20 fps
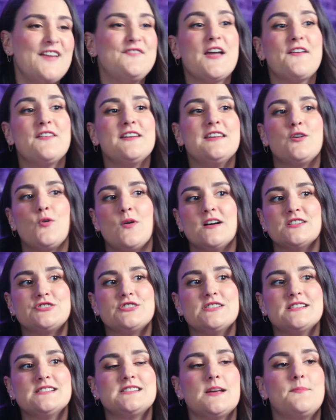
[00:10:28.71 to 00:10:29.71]
If you have any
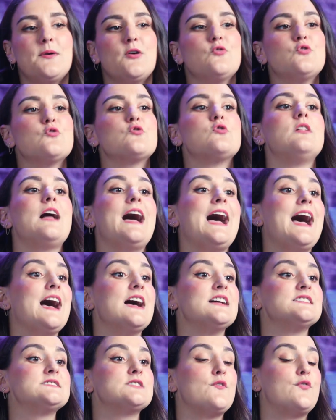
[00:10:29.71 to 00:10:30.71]
questions about Google
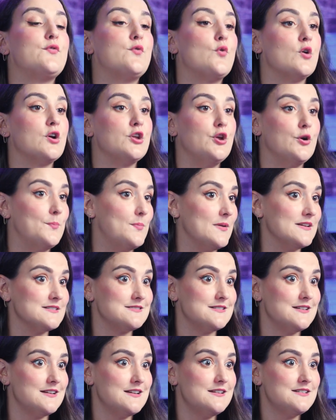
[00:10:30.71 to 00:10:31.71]
Ads for your
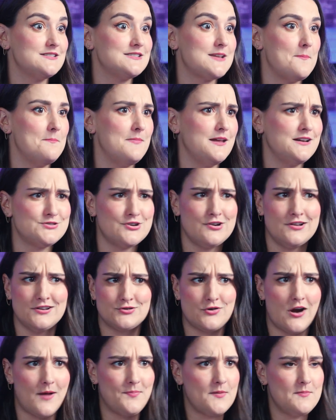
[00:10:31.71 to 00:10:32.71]
business, make sure
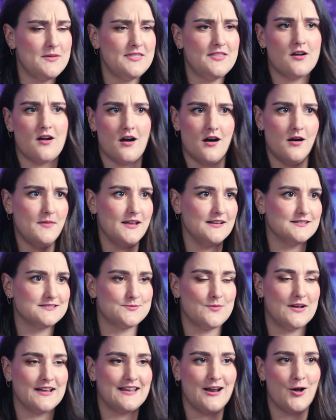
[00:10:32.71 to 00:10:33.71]
to drop them in the
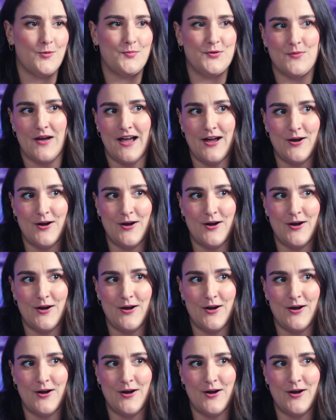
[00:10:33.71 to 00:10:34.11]
comments so I can help you